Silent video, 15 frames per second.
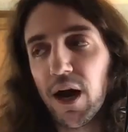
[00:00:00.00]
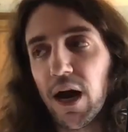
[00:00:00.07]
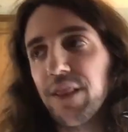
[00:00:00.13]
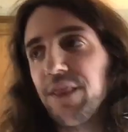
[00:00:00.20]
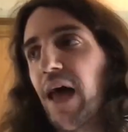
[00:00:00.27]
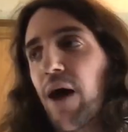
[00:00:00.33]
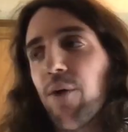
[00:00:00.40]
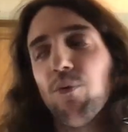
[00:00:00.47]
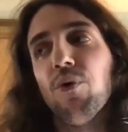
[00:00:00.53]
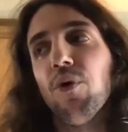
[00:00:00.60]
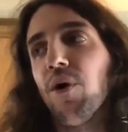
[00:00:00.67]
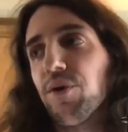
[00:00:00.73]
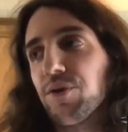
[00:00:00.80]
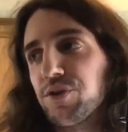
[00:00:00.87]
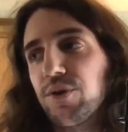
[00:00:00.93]
That will
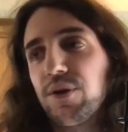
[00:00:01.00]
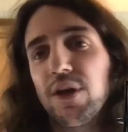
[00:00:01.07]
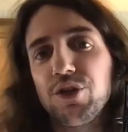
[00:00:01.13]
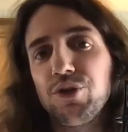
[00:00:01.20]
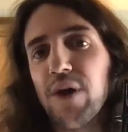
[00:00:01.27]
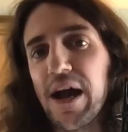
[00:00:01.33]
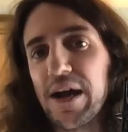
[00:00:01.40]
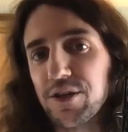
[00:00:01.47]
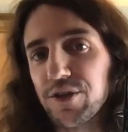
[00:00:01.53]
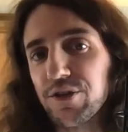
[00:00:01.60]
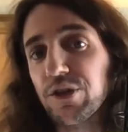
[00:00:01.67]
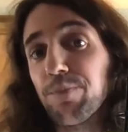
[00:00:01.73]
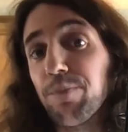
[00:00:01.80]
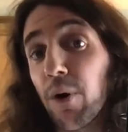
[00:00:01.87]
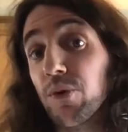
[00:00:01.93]
also get you access
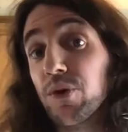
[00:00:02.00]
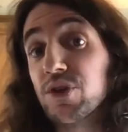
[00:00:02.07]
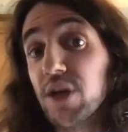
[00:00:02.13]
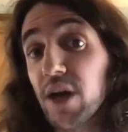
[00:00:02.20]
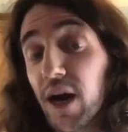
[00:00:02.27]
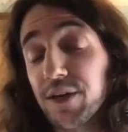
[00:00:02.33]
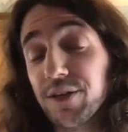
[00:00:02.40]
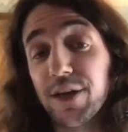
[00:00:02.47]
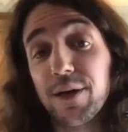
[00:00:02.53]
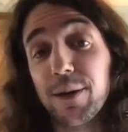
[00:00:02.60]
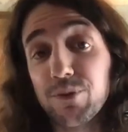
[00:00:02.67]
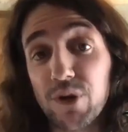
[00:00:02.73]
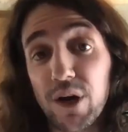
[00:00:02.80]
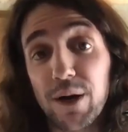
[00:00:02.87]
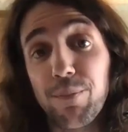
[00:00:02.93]
to bonus content. I'm
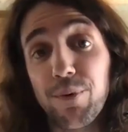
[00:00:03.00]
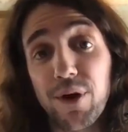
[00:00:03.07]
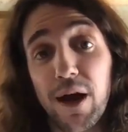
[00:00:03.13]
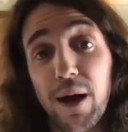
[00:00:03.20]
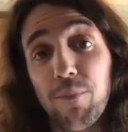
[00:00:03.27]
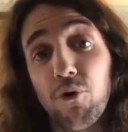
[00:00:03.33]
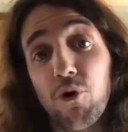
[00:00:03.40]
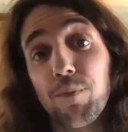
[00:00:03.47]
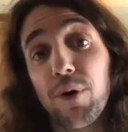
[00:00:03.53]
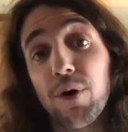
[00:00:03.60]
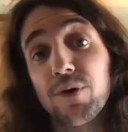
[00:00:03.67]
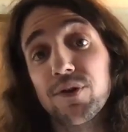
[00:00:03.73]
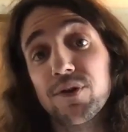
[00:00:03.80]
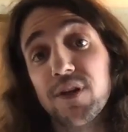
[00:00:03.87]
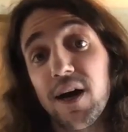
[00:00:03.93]
trying to put out more
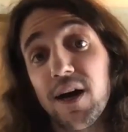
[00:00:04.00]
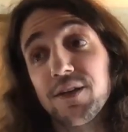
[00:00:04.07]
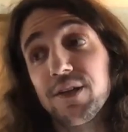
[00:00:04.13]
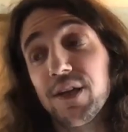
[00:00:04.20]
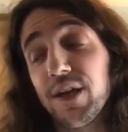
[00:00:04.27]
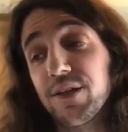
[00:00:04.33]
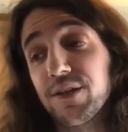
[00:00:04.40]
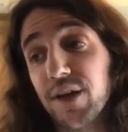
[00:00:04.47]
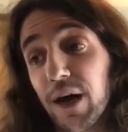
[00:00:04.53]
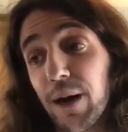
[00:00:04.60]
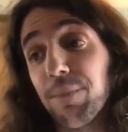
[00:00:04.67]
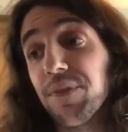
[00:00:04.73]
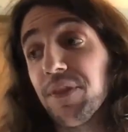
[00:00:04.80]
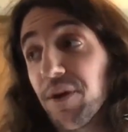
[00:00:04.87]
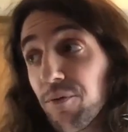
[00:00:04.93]
bonus content.
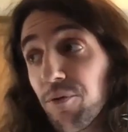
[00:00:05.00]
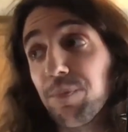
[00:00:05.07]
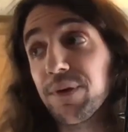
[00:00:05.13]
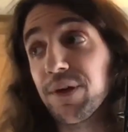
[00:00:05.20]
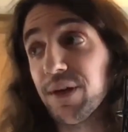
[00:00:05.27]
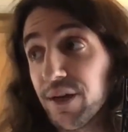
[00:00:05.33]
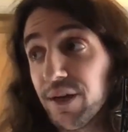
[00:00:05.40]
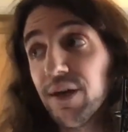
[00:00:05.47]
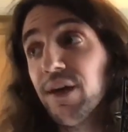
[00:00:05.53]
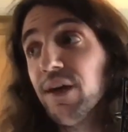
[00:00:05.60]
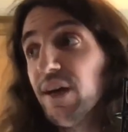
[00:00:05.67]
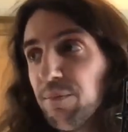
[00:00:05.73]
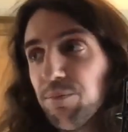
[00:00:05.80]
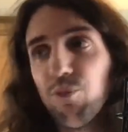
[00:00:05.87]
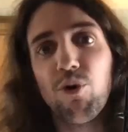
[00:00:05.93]
There will be
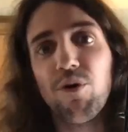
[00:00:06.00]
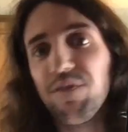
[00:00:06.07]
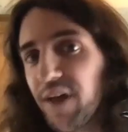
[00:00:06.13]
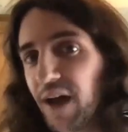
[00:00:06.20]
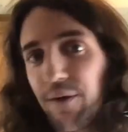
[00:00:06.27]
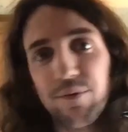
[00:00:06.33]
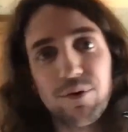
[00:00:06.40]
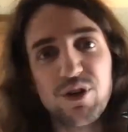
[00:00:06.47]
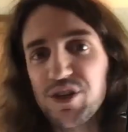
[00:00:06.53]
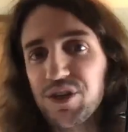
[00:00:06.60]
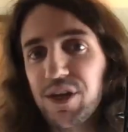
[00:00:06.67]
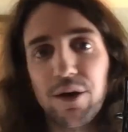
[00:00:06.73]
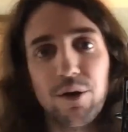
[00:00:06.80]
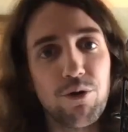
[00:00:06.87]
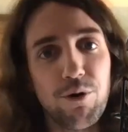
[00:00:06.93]
more of that. We're just
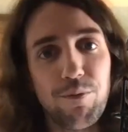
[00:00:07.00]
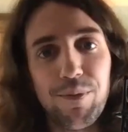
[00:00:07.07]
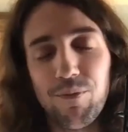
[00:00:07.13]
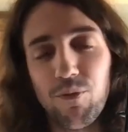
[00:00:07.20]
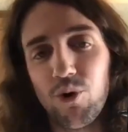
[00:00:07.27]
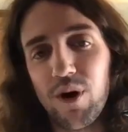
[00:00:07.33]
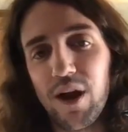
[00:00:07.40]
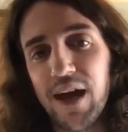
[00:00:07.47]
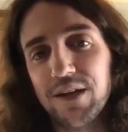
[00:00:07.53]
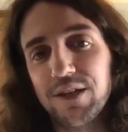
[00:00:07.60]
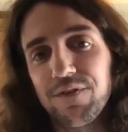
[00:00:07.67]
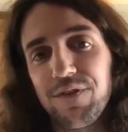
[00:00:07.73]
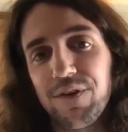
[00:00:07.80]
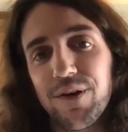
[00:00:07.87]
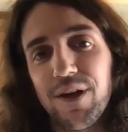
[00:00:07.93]
getting a little bit more
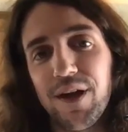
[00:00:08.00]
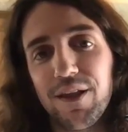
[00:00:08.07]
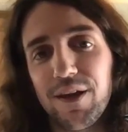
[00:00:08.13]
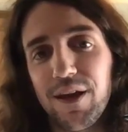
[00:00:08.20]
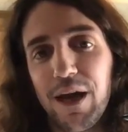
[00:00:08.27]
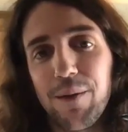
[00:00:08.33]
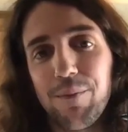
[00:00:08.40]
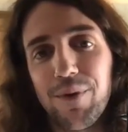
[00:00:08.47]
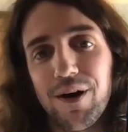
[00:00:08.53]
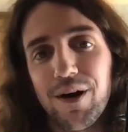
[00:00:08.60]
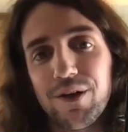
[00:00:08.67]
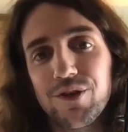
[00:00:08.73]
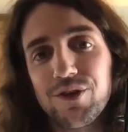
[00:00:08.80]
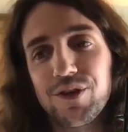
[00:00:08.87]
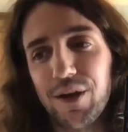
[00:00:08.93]
active here now that I'm
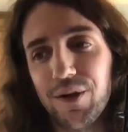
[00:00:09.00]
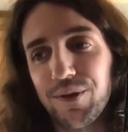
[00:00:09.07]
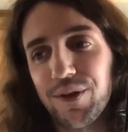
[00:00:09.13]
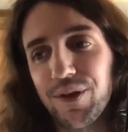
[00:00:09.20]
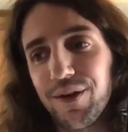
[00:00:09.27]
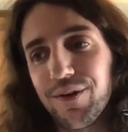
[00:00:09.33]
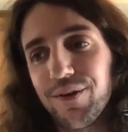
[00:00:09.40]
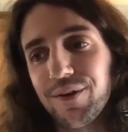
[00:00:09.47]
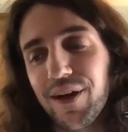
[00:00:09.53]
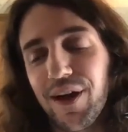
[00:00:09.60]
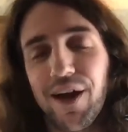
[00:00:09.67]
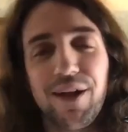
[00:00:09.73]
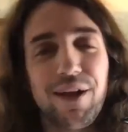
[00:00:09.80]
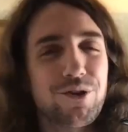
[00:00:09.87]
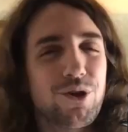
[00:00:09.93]
settled in, kind
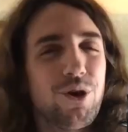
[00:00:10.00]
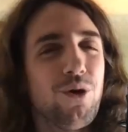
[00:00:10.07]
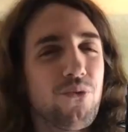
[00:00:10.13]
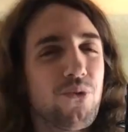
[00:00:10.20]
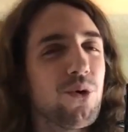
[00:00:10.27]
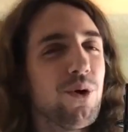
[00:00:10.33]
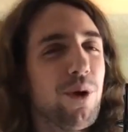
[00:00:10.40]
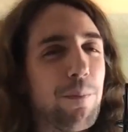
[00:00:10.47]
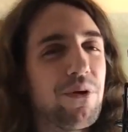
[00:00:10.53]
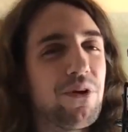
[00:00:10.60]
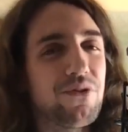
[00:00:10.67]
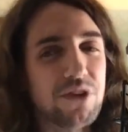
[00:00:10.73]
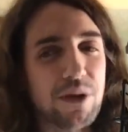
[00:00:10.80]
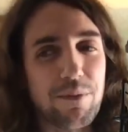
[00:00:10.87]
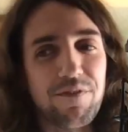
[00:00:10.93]
of, I guess, over a bit
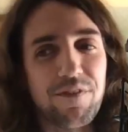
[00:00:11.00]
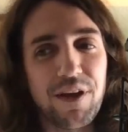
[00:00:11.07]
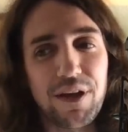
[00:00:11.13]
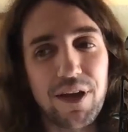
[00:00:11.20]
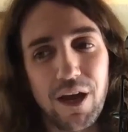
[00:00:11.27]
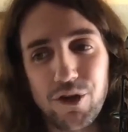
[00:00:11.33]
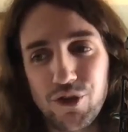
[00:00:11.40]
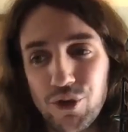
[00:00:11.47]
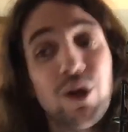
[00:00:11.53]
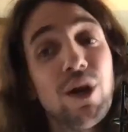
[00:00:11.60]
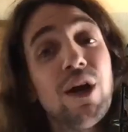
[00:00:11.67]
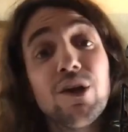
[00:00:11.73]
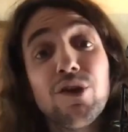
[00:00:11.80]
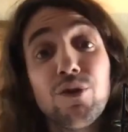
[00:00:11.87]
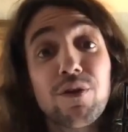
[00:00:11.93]
of summer vacation.
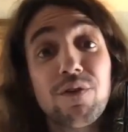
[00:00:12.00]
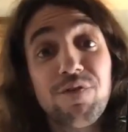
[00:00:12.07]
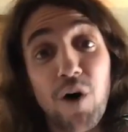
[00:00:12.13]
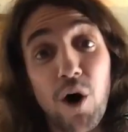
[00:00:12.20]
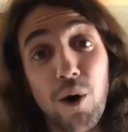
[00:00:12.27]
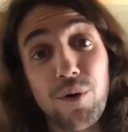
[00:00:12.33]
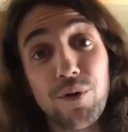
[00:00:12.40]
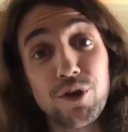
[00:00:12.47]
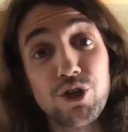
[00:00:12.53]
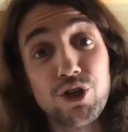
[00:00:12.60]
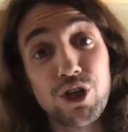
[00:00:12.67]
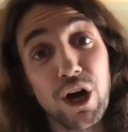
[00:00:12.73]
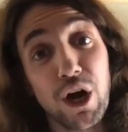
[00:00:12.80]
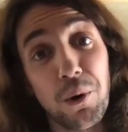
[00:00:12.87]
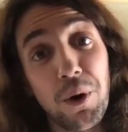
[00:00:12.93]
You can follow the
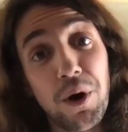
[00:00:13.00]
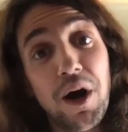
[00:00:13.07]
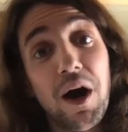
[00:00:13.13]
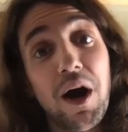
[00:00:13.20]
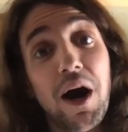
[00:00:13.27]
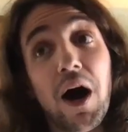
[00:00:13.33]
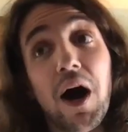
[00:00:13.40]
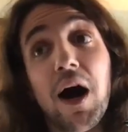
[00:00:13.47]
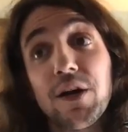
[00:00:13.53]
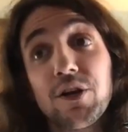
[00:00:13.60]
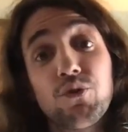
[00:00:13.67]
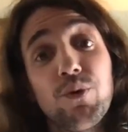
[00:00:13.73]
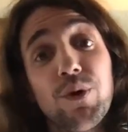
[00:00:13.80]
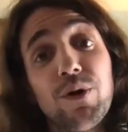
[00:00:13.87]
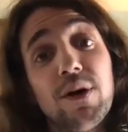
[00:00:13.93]
show on
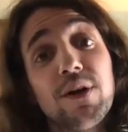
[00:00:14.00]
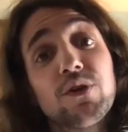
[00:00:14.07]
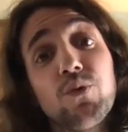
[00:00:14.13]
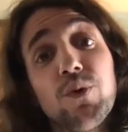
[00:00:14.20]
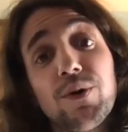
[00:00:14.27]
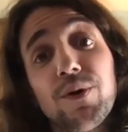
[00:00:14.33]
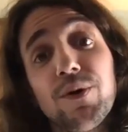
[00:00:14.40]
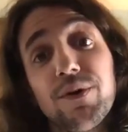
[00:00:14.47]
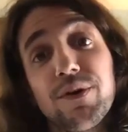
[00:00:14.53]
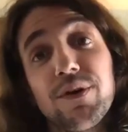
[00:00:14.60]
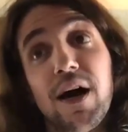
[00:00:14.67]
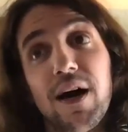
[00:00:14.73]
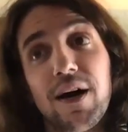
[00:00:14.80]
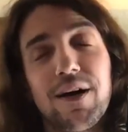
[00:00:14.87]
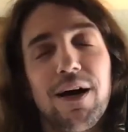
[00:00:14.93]
Twitter at
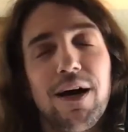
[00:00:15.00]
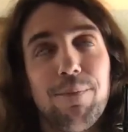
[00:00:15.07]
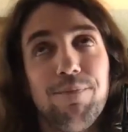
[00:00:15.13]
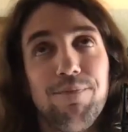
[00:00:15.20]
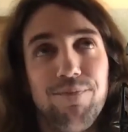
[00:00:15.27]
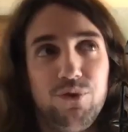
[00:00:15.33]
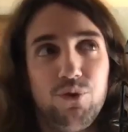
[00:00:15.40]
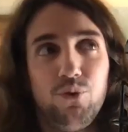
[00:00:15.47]
twitter.com.